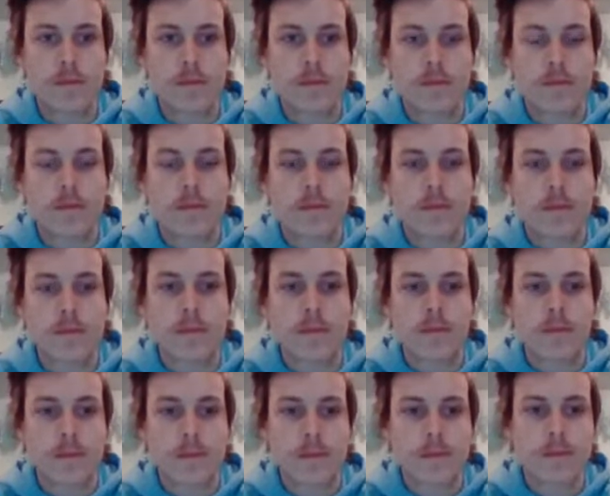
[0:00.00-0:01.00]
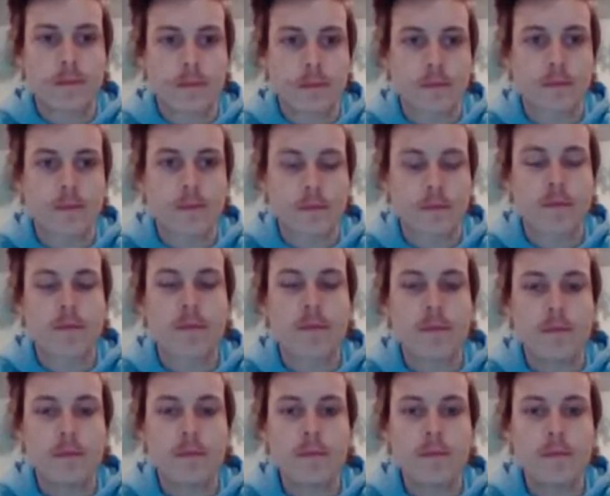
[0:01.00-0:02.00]

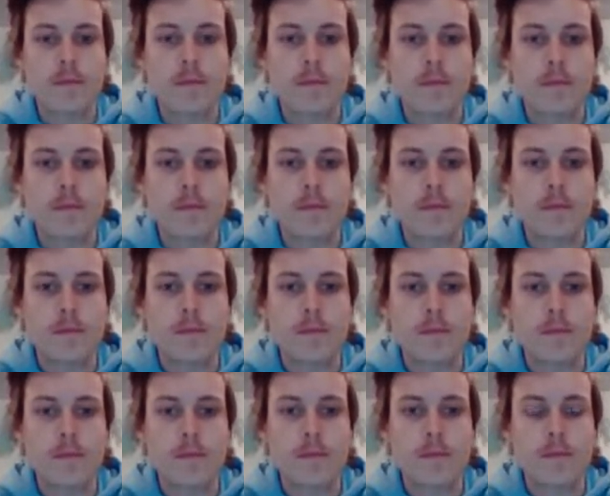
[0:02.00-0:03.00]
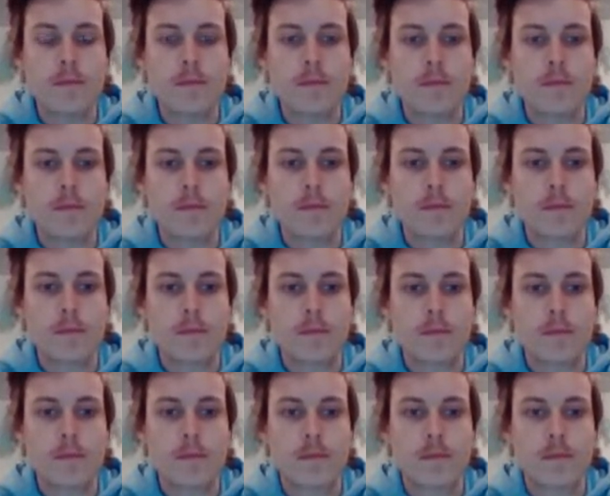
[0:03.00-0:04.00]

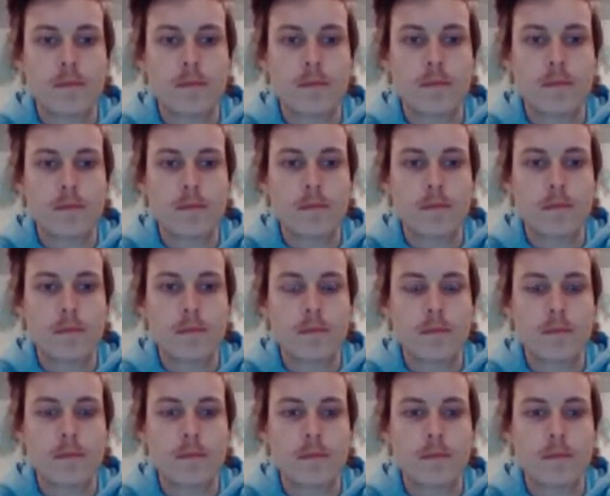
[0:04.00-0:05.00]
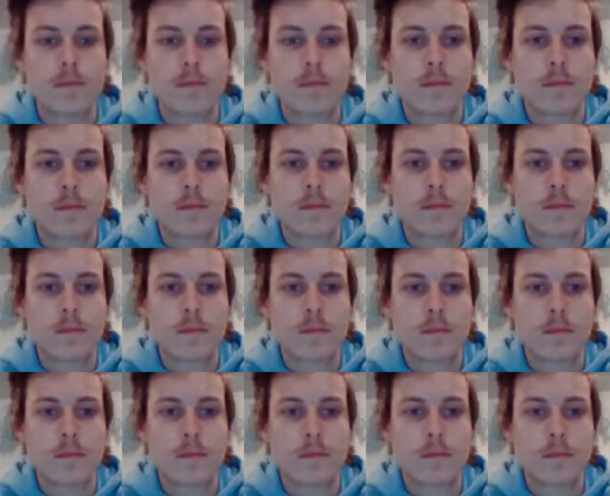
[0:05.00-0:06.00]

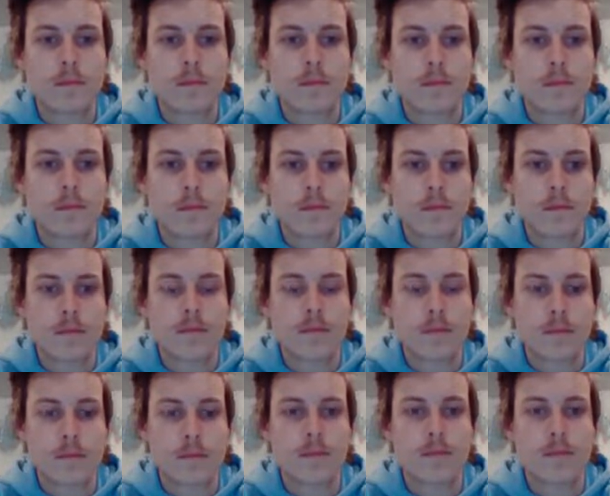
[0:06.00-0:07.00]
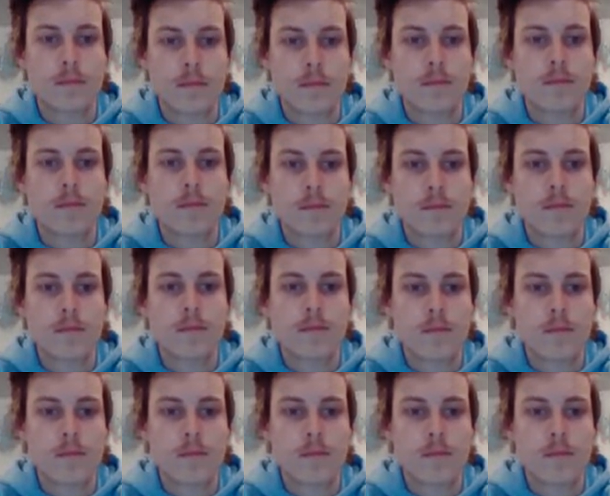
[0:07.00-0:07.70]
This person isn't speaking.